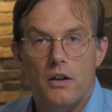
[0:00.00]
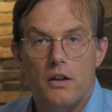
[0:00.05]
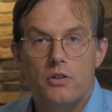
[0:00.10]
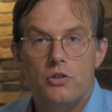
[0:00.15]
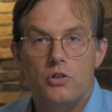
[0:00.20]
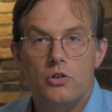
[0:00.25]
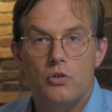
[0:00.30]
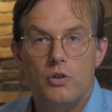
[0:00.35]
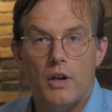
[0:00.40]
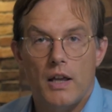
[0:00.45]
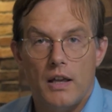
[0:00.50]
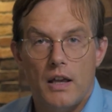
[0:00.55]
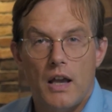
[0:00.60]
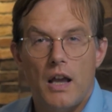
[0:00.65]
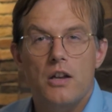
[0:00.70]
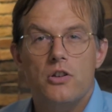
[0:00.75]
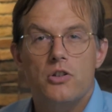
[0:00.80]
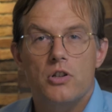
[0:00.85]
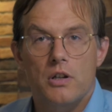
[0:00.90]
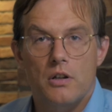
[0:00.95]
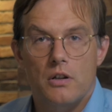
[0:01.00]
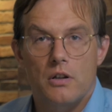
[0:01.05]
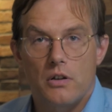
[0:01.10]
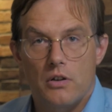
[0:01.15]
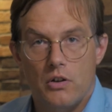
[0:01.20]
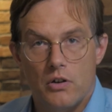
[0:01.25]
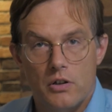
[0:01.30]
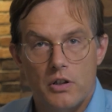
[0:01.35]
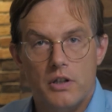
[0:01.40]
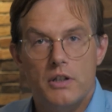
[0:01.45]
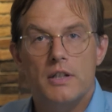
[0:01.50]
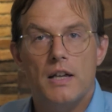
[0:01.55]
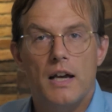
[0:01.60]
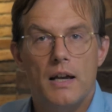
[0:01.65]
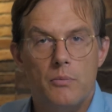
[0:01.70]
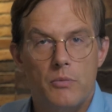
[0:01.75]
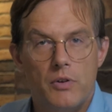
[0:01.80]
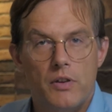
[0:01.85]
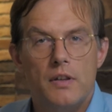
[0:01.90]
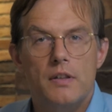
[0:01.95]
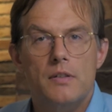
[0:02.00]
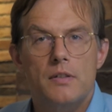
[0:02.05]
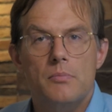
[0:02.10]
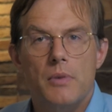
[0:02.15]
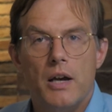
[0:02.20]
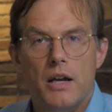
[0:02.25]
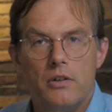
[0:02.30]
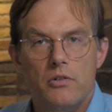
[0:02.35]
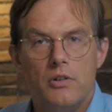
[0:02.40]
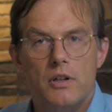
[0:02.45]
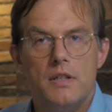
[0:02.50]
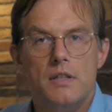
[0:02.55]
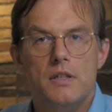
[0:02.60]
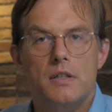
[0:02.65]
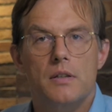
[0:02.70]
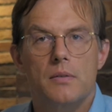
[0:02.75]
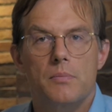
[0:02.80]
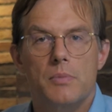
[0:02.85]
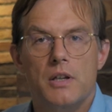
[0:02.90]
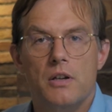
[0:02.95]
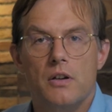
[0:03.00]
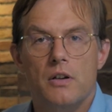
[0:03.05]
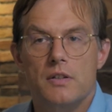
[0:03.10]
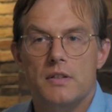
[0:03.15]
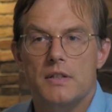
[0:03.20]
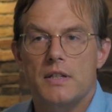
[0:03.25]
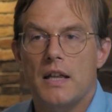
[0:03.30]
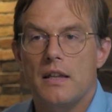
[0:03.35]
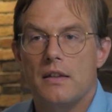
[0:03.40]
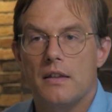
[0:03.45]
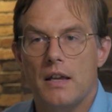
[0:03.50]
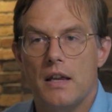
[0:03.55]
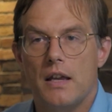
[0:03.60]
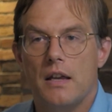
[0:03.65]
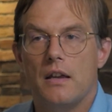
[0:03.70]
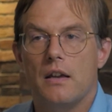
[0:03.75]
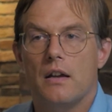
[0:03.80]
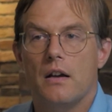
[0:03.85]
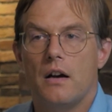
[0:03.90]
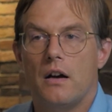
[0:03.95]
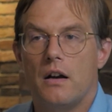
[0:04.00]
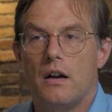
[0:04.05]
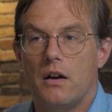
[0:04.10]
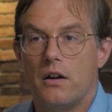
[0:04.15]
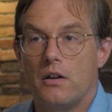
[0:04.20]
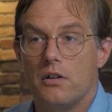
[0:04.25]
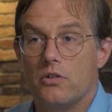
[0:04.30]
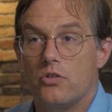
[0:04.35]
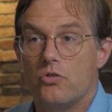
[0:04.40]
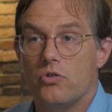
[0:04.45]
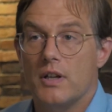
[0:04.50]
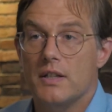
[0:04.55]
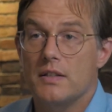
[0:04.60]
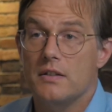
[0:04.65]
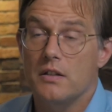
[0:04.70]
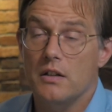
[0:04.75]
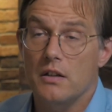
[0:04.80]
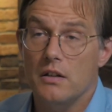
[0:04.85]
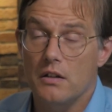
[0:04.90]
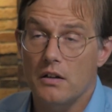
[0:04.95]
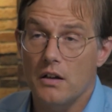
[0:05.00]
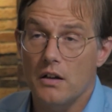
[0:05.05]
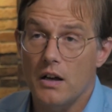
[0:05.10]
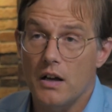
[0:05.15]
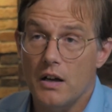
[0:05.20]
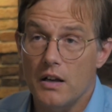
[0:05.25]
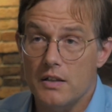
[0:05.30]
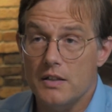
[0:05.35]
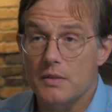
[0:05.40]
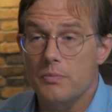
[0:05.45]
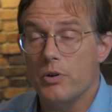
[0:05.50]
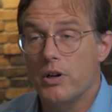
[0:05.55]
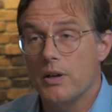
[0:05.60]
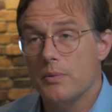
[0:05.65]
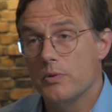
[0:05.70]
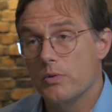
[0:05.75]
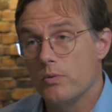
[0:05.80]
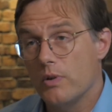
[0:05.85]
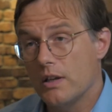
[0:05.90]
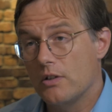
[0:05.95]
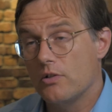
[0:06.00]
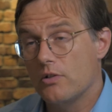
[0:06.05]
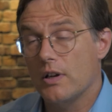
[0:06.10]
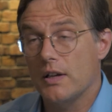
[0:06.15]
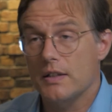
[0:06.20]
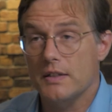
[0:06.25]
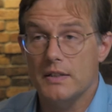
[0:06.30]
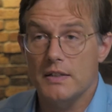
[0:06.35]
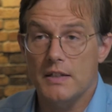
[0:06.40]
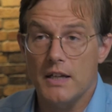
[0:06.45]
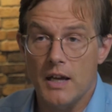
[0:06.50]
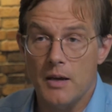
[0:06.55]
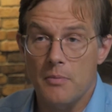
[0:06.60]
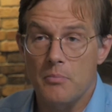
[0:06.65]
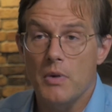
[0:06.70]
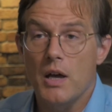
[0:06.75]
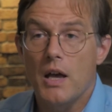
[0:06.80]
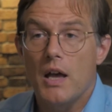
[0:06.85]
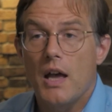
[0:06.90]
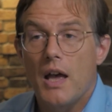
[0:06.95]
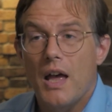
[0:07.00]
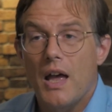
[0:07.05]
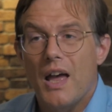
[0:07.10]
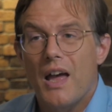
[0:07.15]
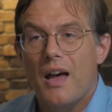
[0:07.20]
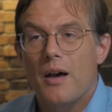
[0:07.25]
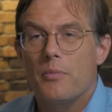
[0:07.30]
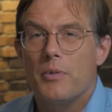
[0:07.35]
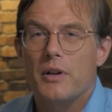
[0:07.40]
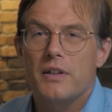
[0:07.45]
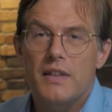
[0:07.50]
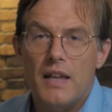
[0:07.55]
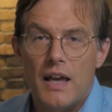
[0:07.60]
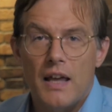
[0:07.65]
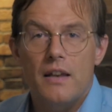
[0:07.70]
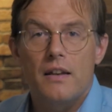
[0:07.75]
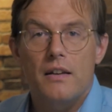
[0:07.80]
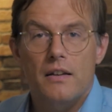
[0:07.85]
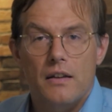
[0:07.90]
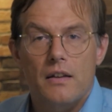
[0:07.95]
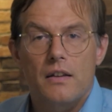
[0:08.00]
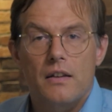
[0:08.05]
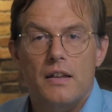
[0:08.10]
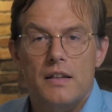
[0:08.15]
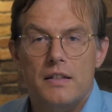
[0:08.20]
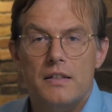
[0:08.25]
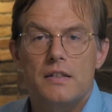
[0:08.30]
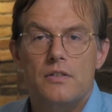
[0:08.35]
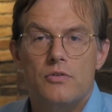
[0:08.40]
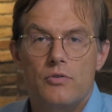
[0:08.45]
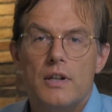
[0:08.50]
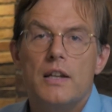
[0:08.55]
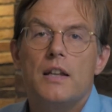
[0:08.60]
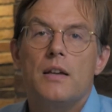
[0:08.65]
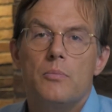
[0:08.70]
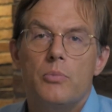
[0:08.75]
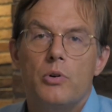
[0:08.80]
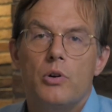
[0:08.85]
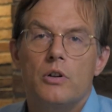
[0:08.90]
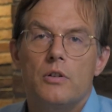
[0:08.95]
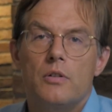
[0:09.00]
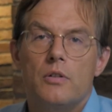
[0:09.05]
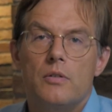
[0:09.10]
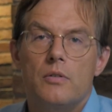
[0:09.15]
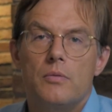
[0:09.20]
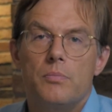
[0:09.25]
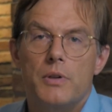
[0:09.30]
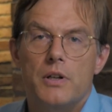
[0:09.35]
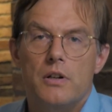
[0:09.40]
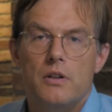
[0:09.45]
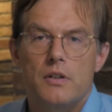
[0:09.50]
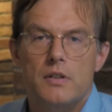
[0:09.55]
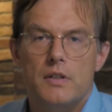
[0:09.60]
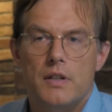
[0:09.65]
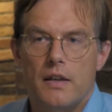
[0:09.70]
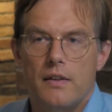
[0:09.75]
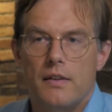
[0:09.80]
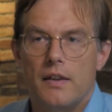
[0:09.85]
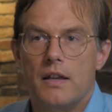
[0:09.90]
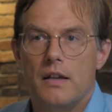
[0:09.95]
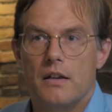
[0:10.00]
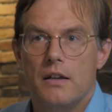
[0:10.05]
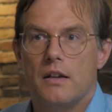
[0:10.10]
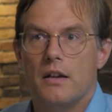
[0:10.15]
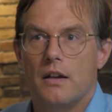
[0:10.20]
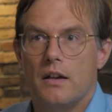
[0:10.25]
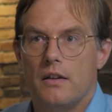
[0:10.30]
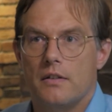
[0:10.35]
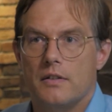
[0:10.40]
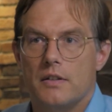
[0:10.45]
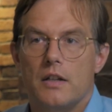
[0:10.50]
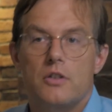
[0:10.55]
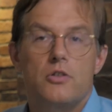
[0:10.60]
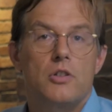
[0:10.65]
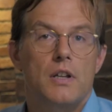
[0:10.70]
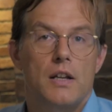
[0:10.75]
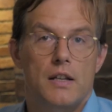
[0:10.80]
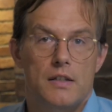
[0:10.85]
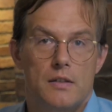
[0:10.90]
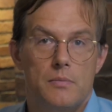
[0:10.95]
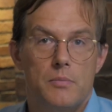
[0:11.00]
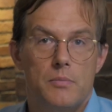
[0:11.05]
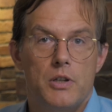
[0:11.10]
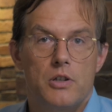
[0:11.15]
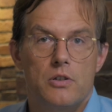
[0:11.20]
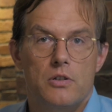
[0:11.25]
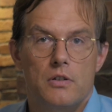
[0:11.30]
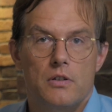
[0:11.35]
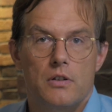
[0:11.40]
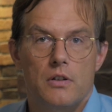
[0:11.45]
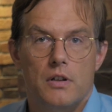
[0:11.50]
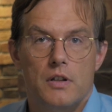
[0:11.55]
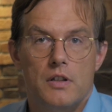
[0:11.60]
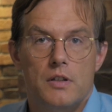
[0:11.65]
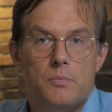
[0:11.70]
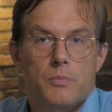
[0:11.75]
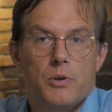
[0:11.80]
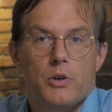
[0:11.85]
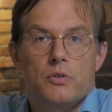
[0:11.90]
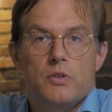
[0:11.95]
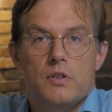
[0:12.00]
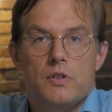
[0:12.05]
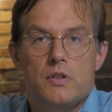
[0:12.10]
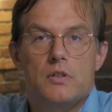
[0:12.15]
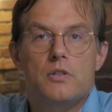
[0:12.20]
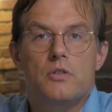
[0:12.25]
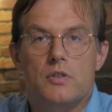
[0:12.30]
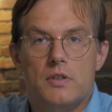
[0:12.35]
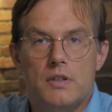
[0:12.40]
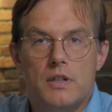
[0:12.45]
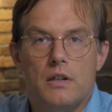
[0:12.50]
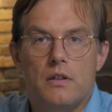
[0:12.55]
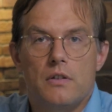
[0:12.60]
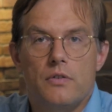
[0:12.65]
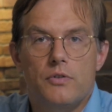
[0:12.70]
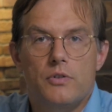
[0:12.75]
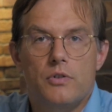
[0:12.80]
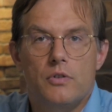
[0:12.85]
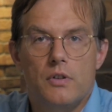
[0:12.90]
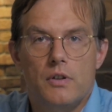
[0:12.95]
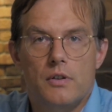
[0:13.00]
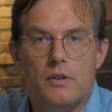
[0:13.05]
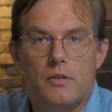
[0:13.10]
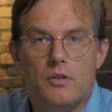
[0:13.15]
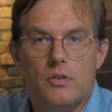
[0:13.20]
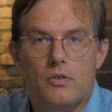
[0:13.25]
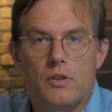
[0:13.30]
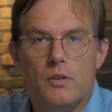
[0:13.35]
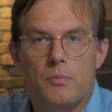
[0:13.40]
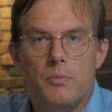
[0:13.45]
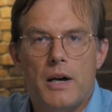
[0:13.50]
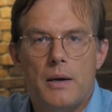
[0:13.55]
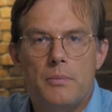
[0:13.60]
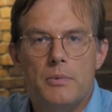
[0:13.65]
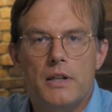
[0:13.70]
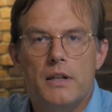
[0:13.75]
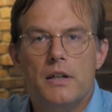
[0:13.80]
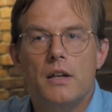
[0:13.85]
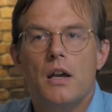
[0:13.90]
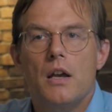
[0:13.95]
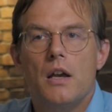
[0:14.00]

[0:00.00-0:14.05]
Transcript: to engage in a longer time with these migrants, because then they are trusting us, perhaps we trust them. But then this is really important, because I think such an exhibition exposes yourself to the public.